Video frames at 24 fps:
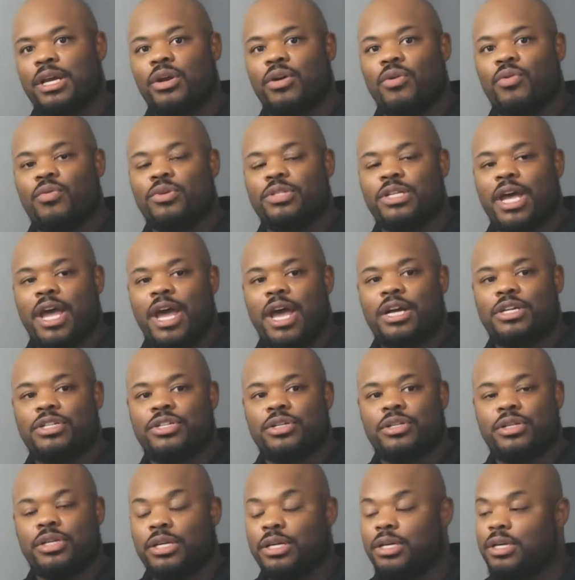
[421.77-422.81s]
was
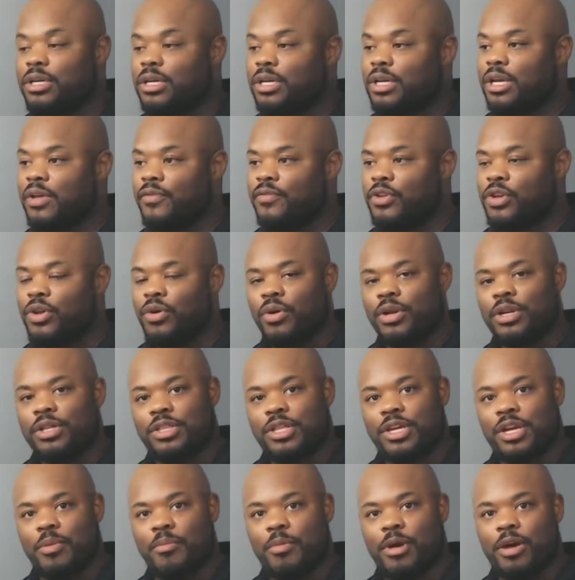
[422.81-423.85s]
actually, if you know
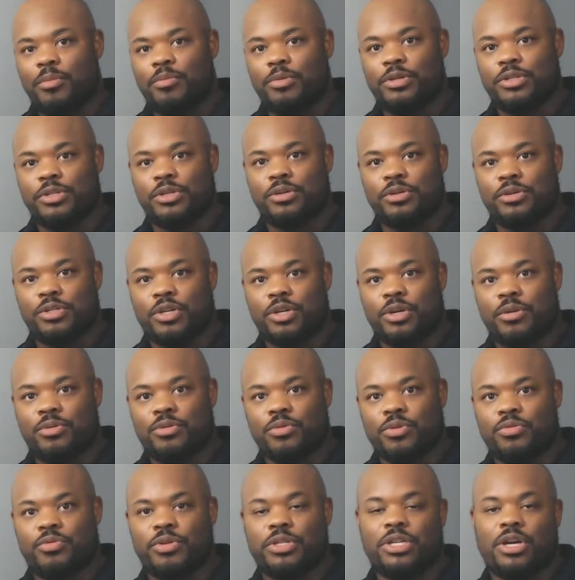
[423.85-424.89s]
anything about musical terms,
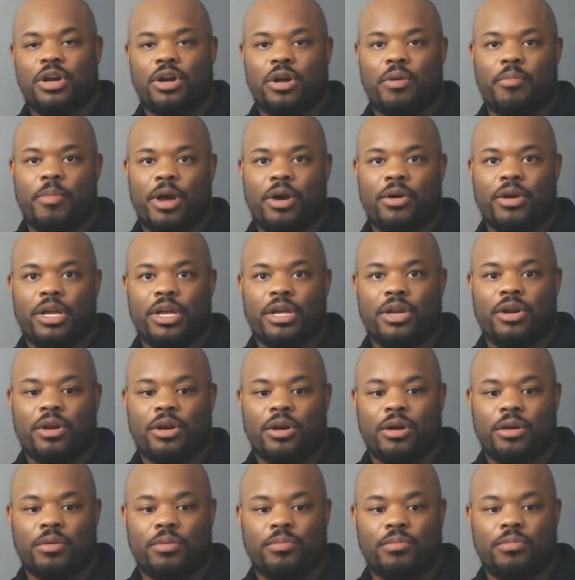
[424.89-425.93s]
which we talk about in
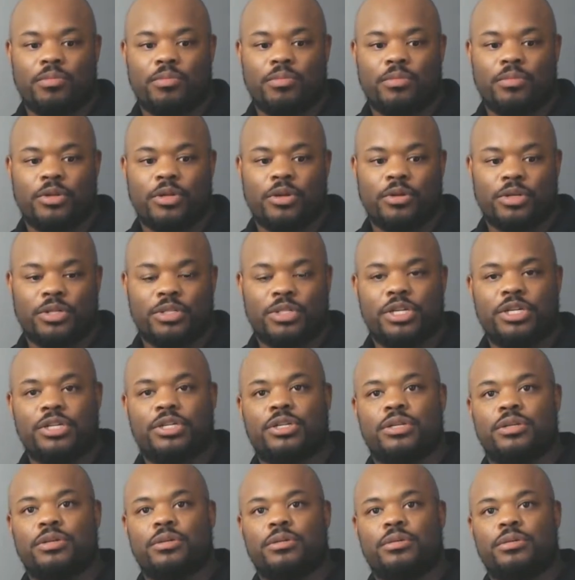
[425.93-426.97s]
our Note
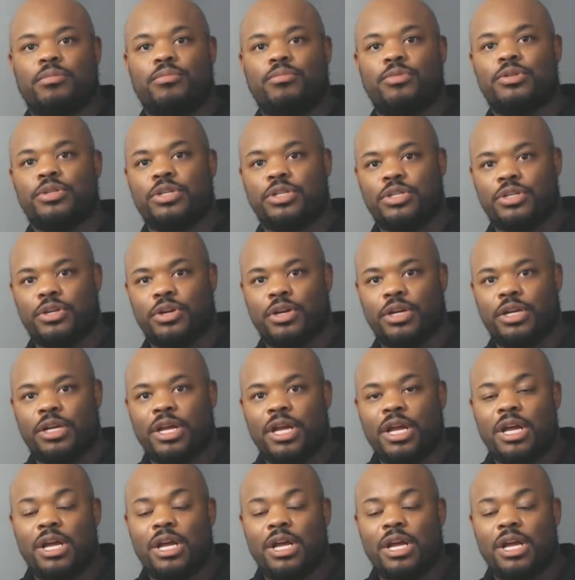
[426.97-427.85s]
Distinction music journey,